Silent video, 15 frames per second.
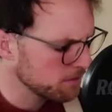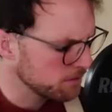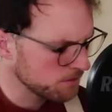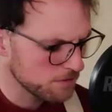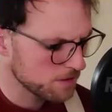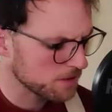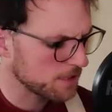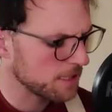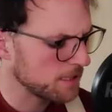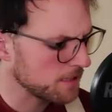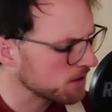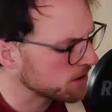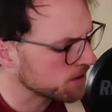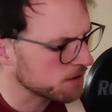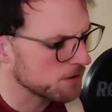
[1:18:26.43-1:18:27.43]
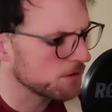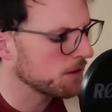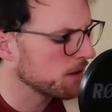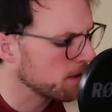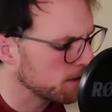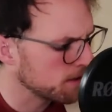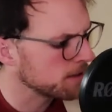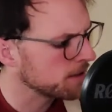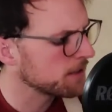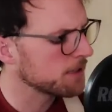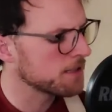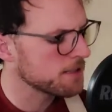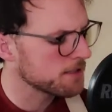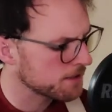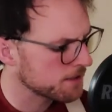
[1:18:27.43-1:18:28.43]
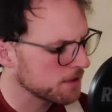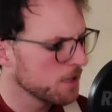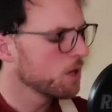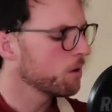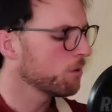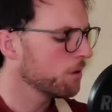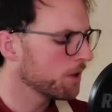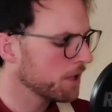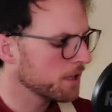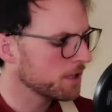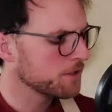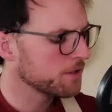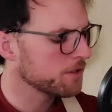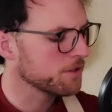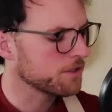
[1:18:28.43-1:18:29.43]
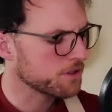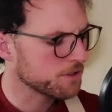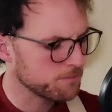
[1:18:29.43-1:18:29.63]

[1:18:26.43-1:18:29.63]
Nostalgia really isn't what it used to